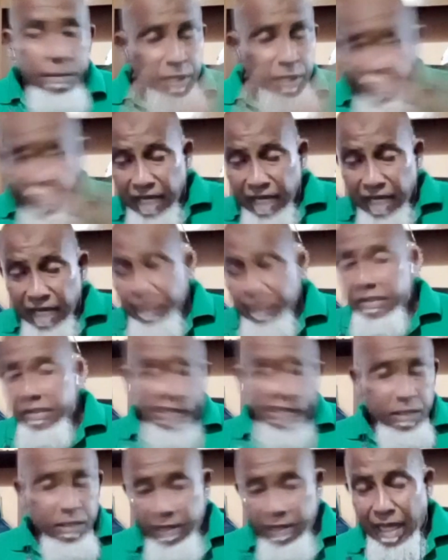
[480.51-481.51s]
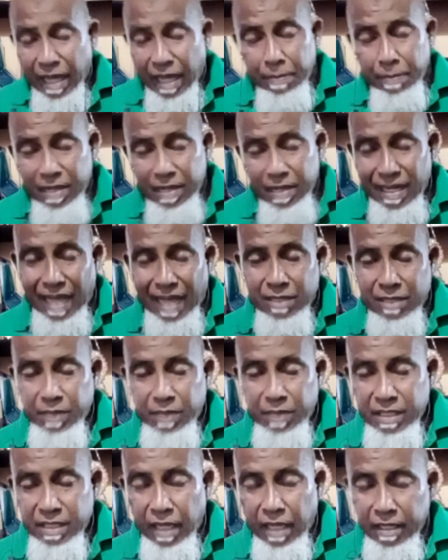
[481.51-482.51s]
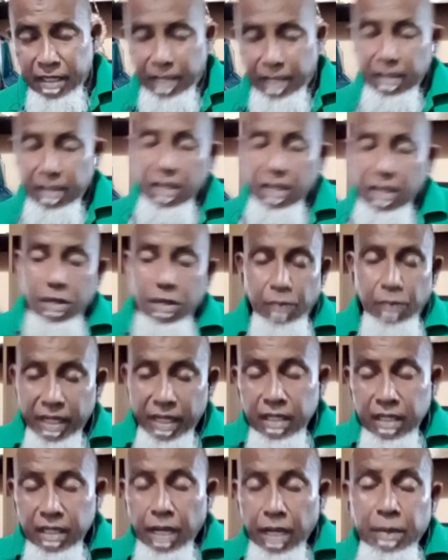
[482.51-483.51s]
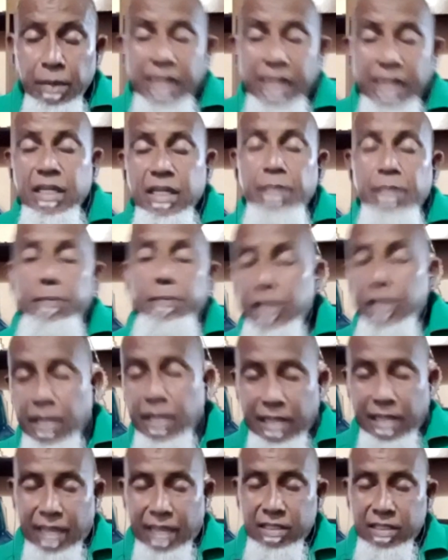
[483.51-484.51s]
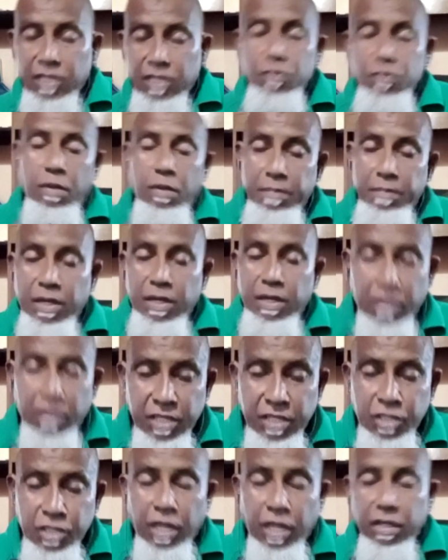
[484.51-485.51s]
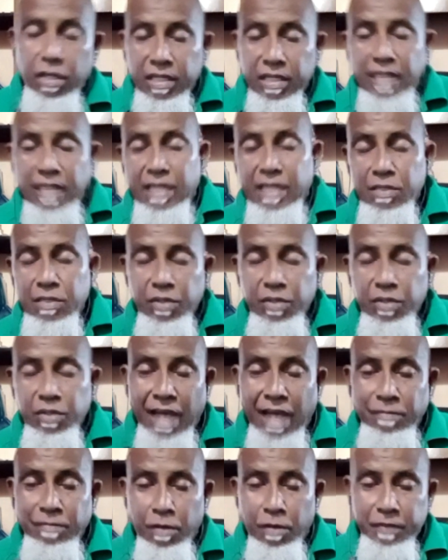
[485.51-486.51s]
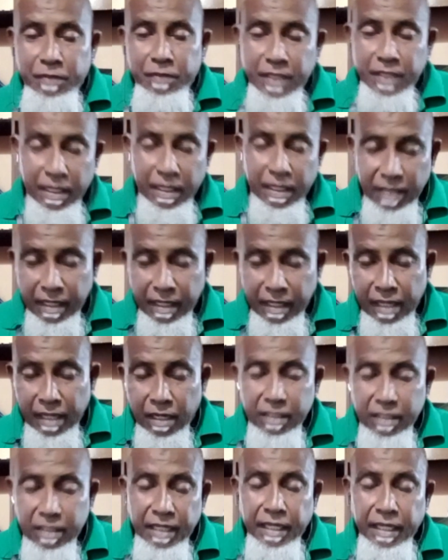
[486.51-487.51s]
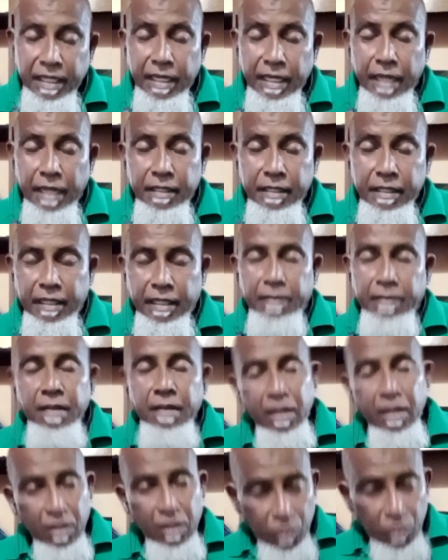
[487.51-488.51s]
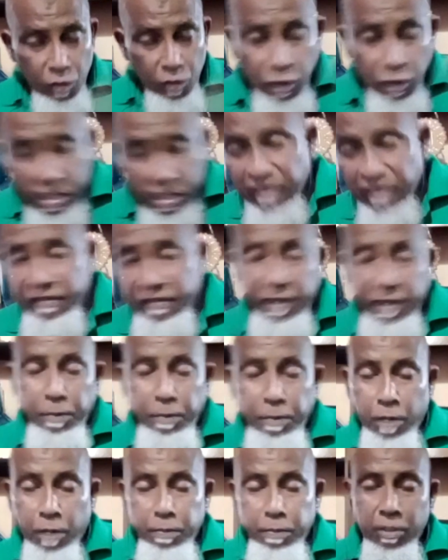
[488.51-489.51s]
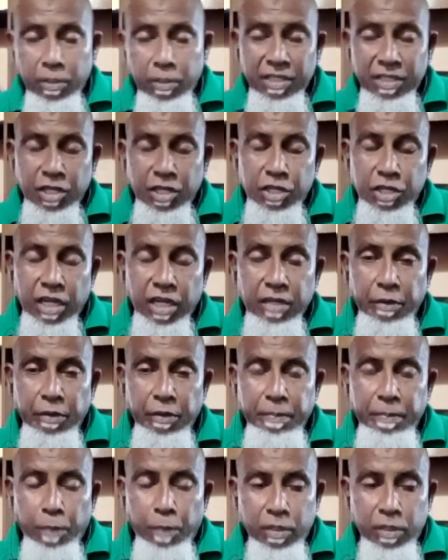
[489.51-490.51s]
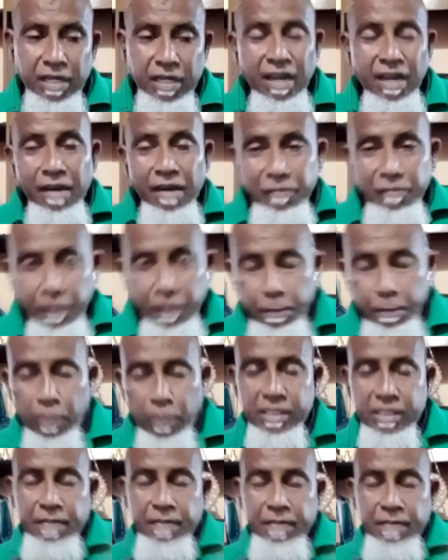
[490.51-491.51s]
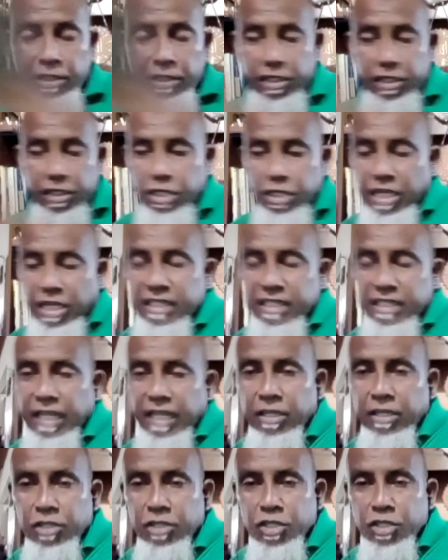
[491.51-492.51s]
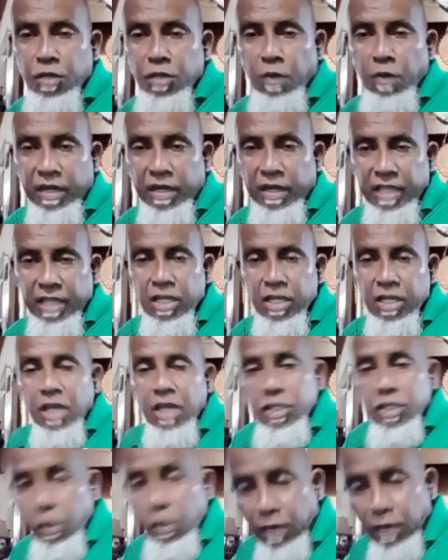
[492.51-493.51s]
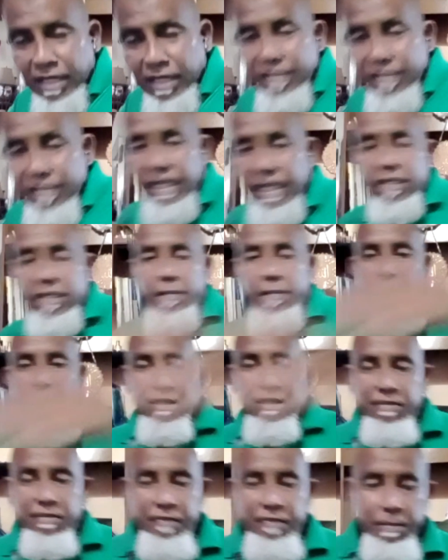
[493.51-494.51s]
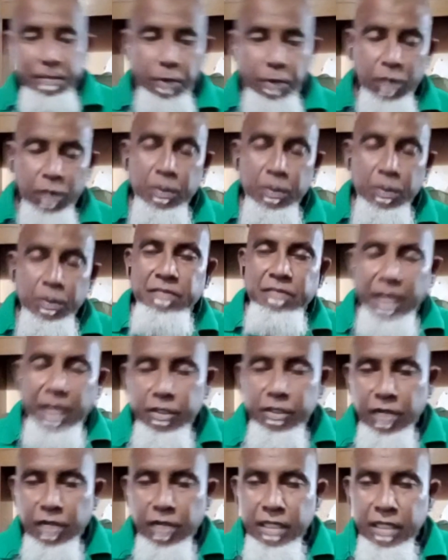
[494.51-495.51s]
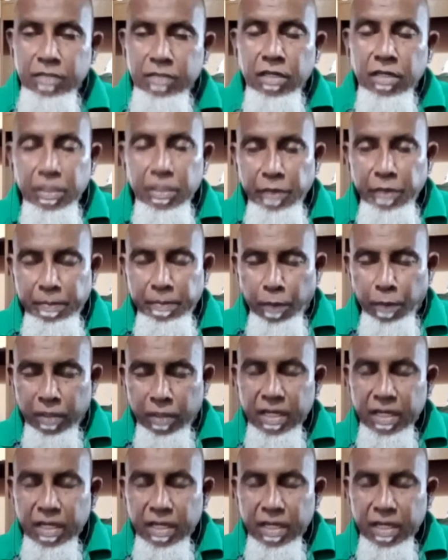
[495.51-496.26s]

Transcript: take, for instance, what happened last week, Sunday, when they went to the PRAEDIAL LARCENY squad, because it shut down, they just only have officers there, they're not taking anything. You go to the Freeport police station to report it. Freeport police station send it to Shogunas. Shogunas send it back to Freeport, which eventually took the report.